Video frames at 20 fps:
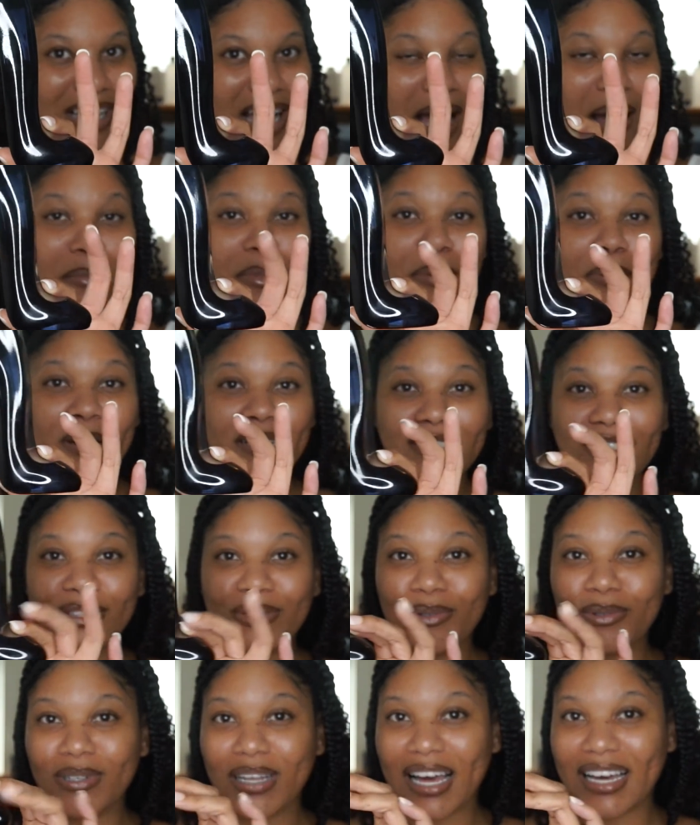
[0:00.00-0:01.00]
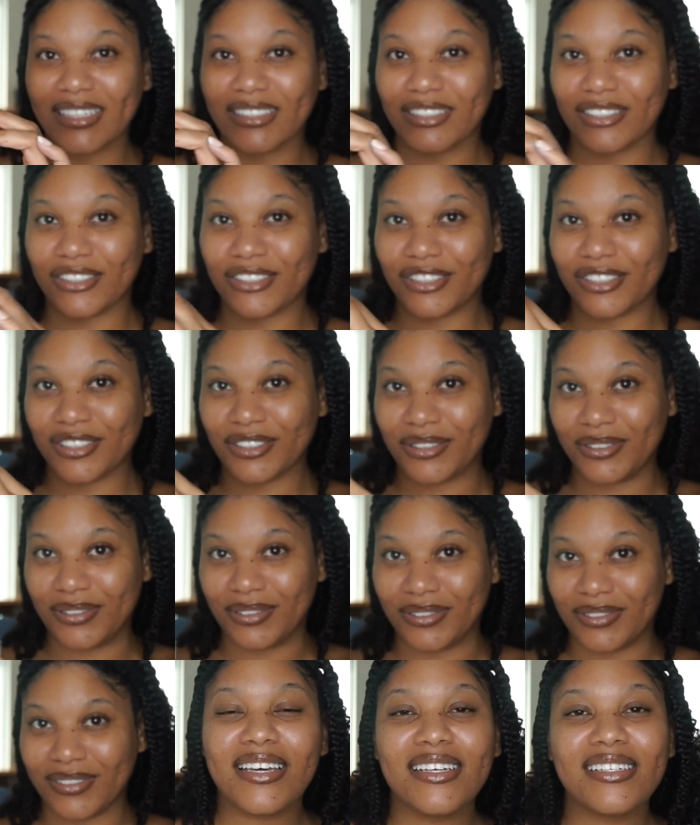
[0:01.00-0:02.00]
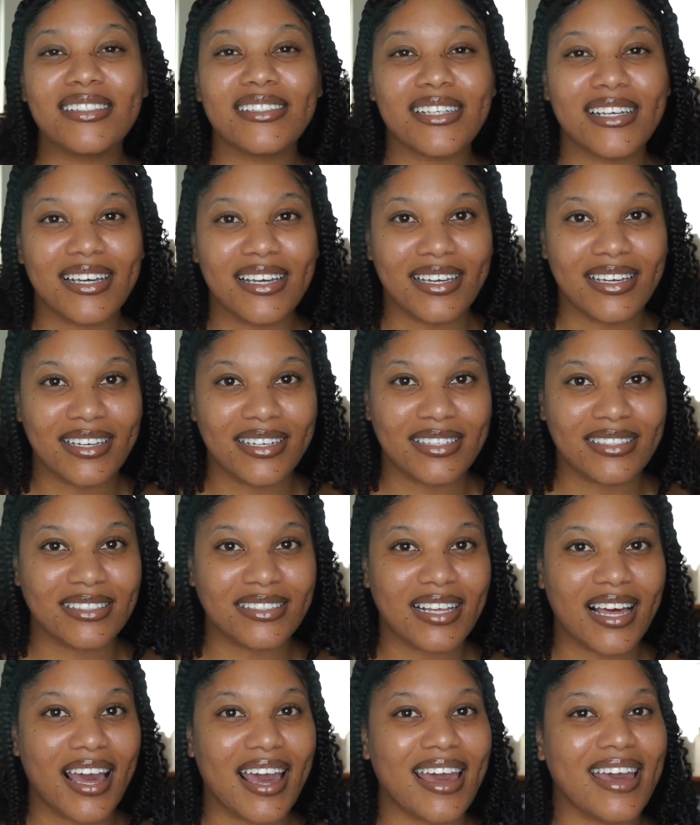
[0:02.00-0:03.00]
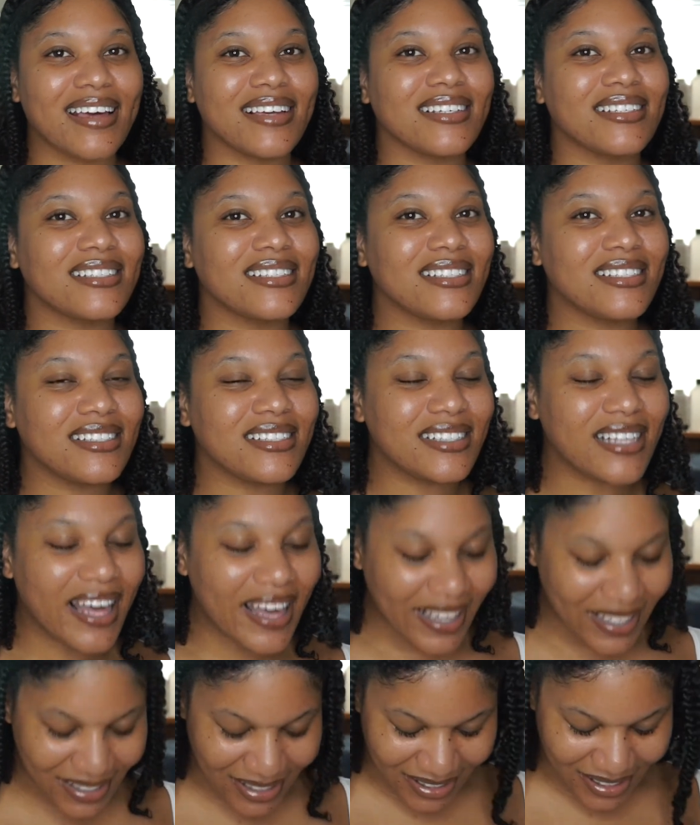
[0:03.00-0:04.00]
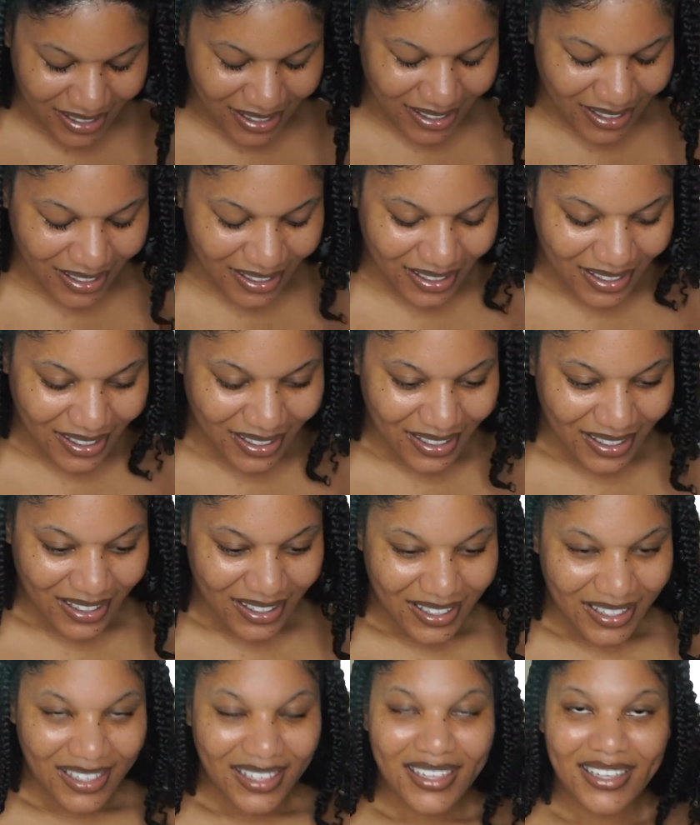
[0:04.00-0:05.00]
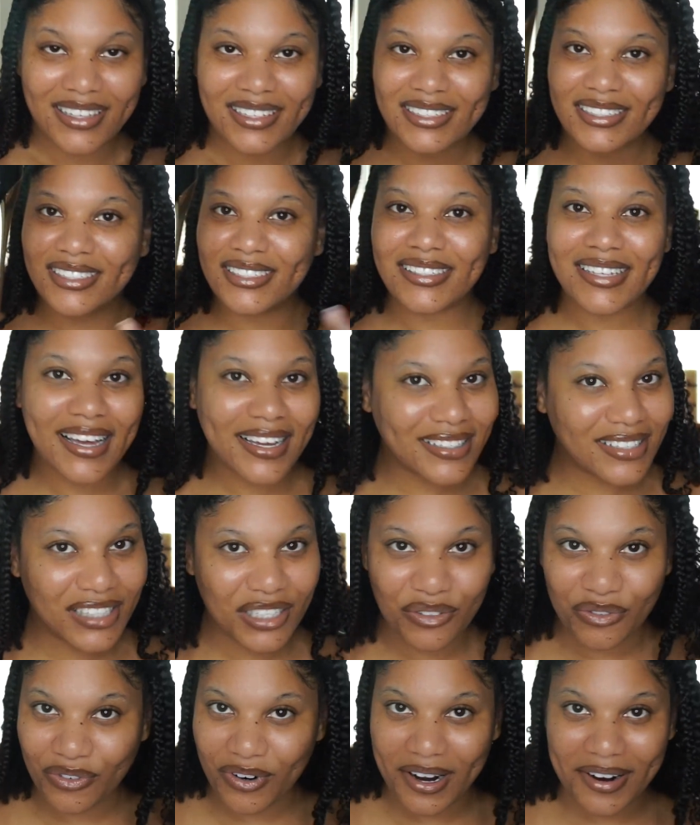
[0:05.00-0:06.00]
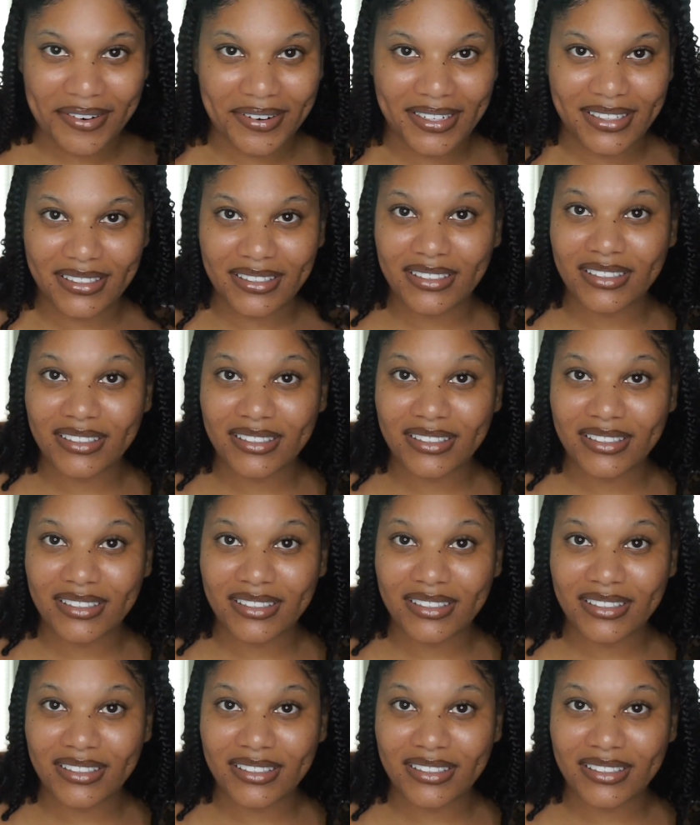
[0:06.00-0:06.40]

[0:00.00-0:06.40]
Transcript: I'm a person who likes the shoe. This is a sexy, sexy fragrance.